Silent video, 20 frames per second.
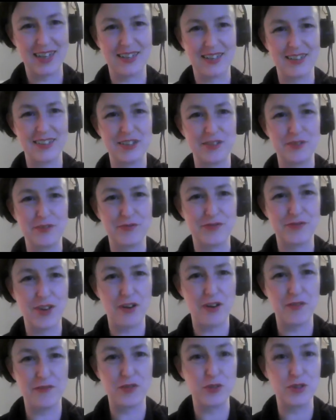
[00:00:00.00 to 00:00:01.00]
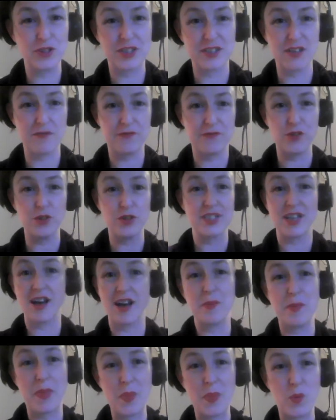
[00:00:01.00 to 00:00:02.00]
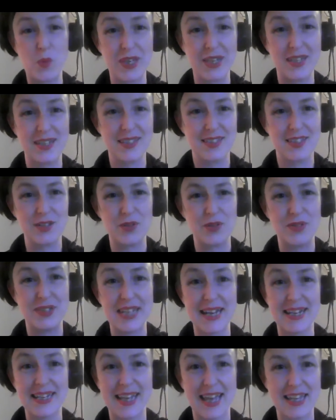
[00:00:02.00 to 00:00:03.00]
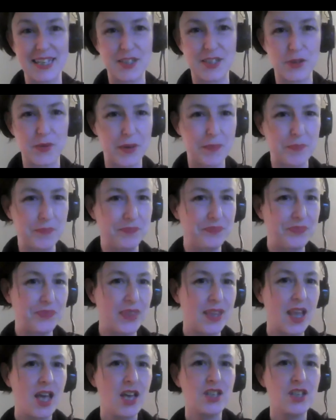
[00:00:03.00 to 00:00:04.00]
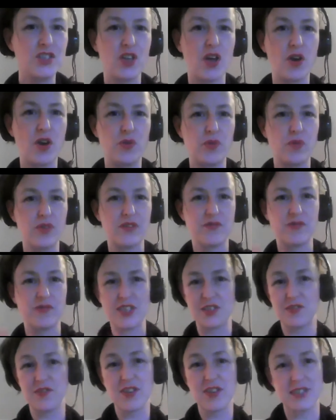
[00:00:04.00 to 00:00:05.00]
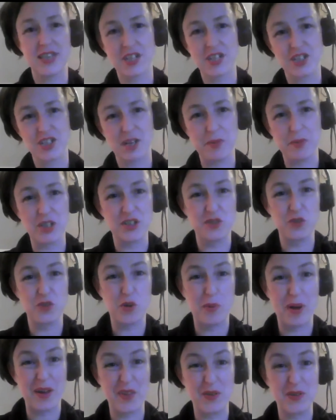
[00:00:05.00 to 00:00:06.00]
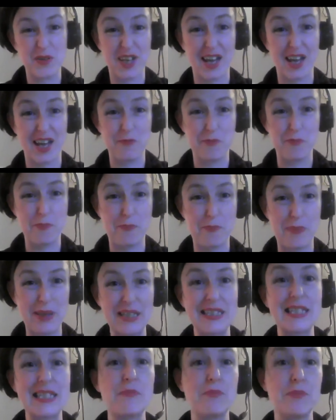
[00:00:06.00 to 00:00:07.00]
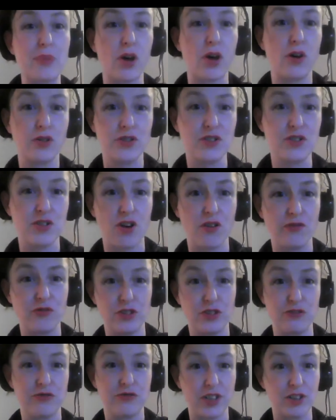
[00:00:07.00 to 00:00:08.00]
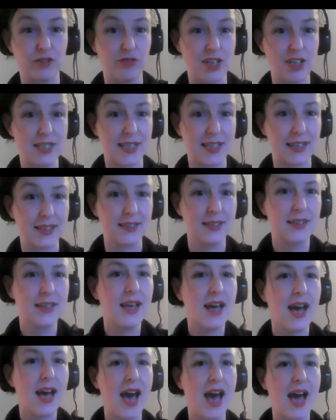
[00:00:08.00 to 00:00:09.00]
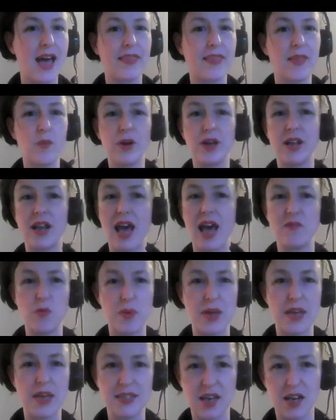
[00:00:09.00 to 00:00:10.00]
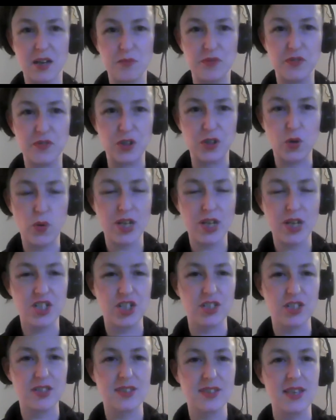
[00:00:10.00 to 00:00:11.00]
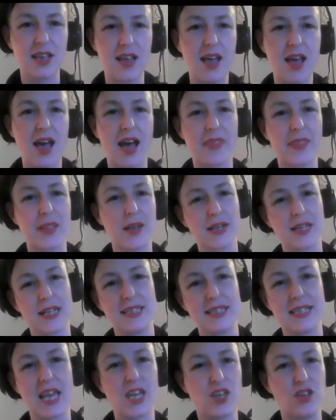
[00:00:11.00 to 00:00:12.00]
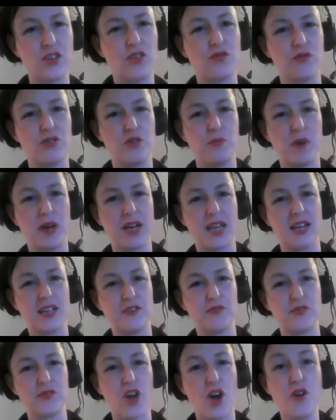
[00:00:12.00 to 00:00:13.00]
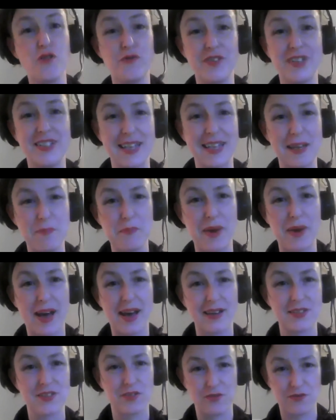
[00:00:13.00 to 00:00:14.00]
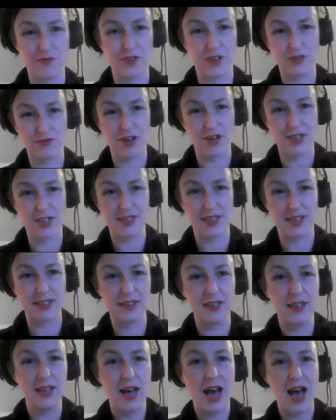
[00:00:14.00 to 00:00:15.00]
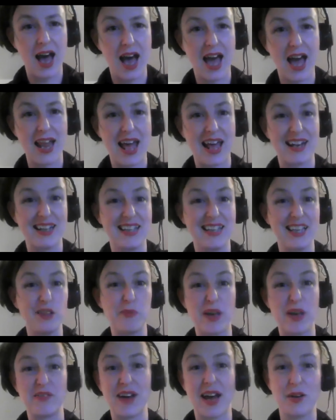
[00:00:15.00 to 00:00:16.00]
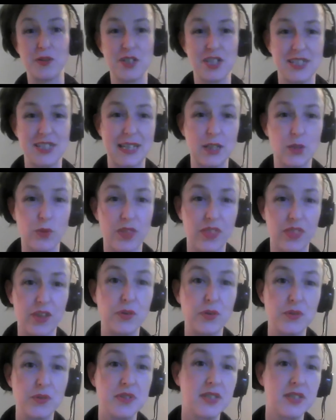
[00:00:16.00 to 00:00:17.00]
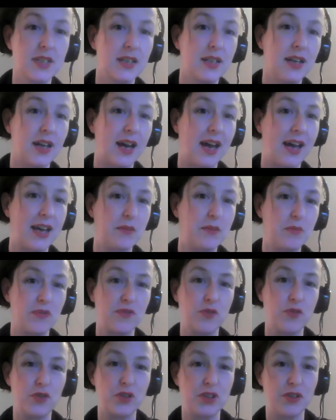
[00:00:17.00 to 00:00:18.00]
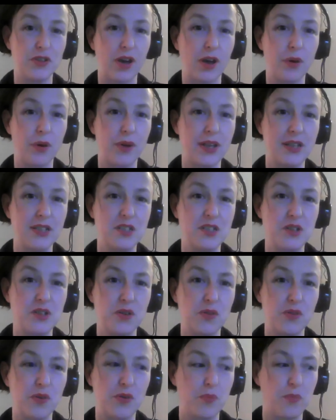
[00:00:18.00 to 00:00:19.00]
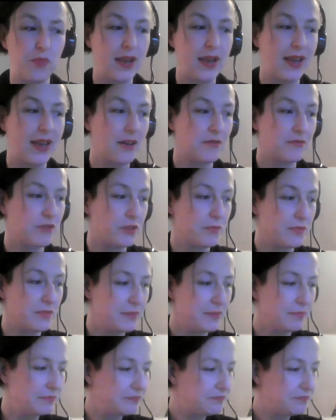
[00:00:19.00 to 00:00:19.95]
you have a full time in the week to dedicate to it. So for this first section, I'm going to talk about those kind of building blocks of good fundraising. Then we're going to have a bit of time for questions, and then I'm going to take you through my kind of COVID impacts on fundraising and a little bit of how to deal with those before you go into your breakout rooms.